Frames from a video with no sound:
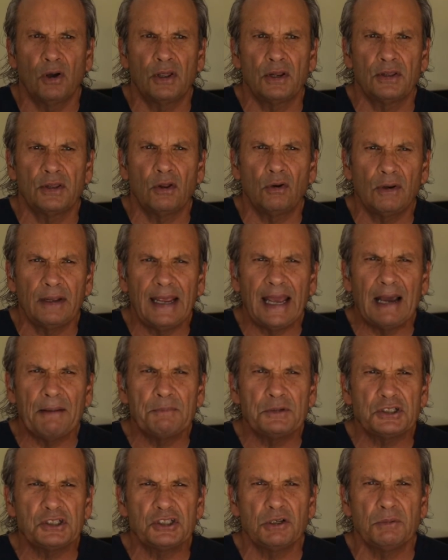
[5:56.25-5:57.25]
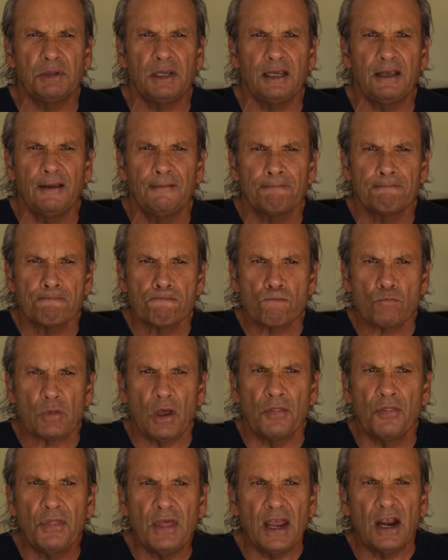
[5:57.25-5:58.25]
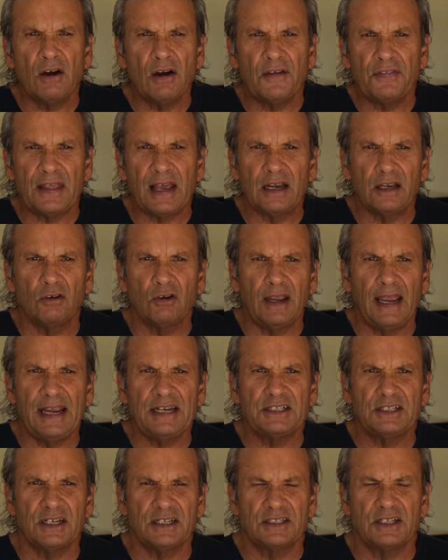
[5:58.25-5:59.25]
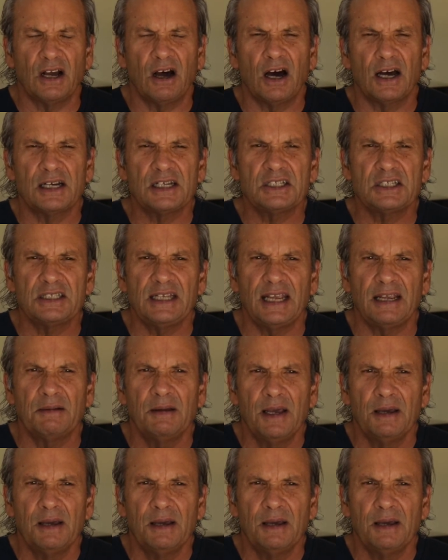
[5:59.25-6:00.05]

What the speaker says: It only happens to me there at that location. It's the oddest thing,